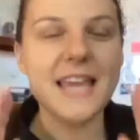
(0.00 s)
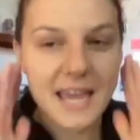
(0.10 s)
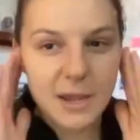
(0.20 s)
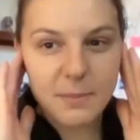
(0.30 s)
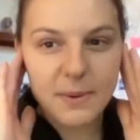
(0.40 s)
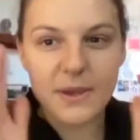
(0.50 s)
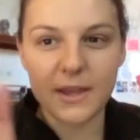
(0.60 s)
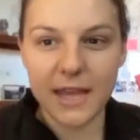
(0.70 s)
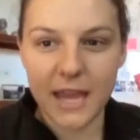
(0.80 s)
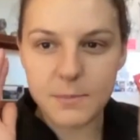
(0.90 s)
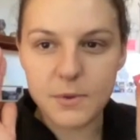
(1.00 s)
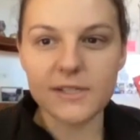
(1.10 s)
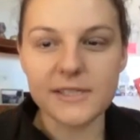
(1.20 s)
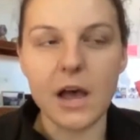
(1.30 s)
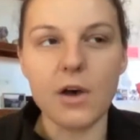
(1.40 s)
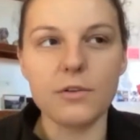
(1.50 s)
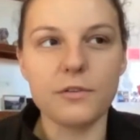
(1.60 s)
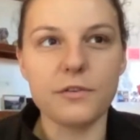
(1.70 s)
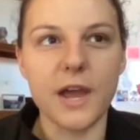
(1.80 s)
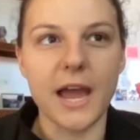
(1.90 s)
Keep keep
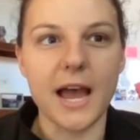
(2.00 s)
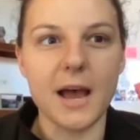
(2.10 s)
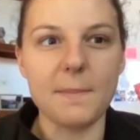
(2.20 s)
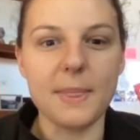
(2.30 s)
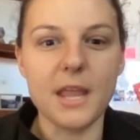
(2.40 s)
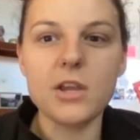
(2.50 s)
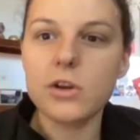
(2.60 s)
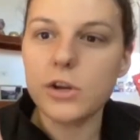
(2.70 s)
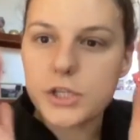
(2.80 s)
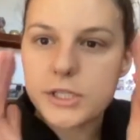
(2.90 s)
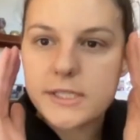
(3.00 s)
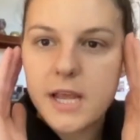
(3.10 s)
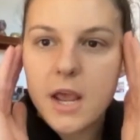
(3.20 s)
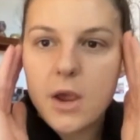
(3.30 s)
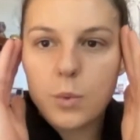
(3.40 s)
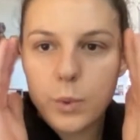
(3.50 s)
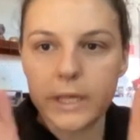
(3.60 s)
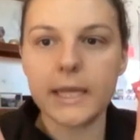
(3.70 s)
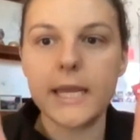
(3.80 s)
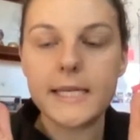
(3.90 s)
yourself just
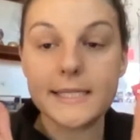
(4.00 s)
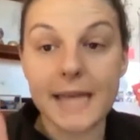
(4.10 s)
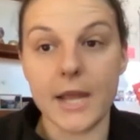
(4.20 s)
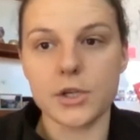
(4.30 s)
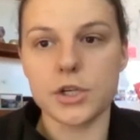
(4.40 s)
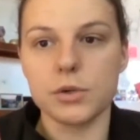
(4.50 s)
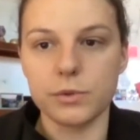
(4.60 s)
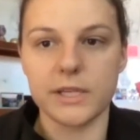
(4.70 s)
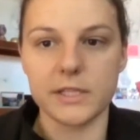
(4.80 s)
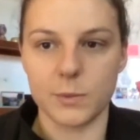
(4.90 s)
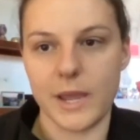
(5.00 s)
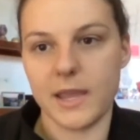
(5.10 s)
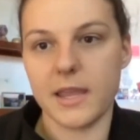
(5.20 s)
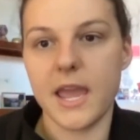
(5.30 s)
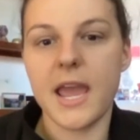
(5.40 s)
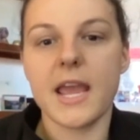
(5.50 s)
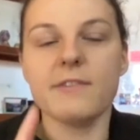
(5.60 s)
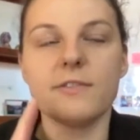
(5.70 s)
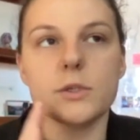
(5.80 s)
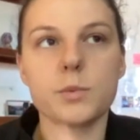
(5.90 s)
really intentional this week.
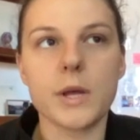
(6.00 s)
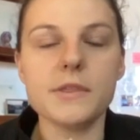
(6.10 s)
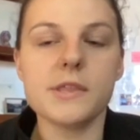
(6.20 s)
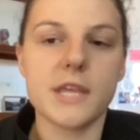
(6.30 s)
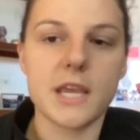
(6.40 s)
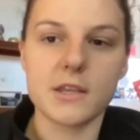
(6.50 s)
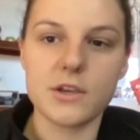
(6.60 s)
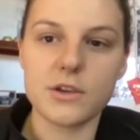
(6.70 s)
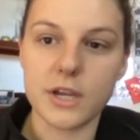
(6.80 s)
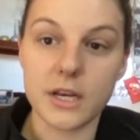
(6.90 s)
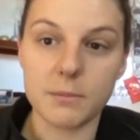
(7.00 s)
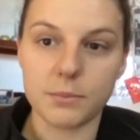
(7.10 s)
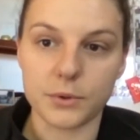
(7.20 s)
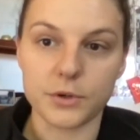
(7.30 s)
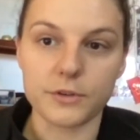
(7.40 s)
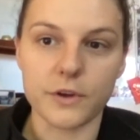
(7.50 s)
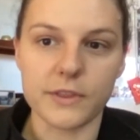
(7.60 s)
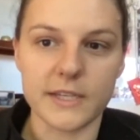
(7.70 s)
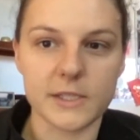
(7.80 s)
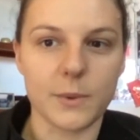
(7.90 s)
If there's one thing you can improve
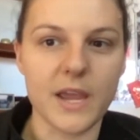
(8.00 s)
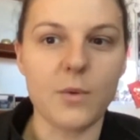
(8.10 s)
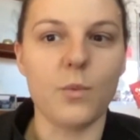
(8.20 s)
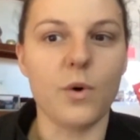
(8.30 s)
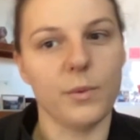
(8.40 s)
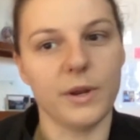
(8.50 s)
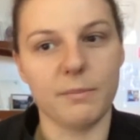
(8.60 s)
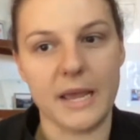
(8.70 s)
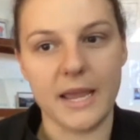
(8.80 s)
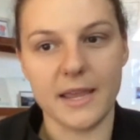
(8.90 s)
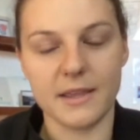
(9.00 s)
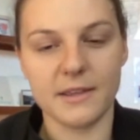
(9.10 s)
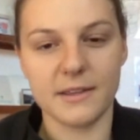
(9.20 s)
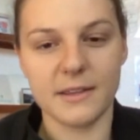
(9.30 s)
on this week, what would it be?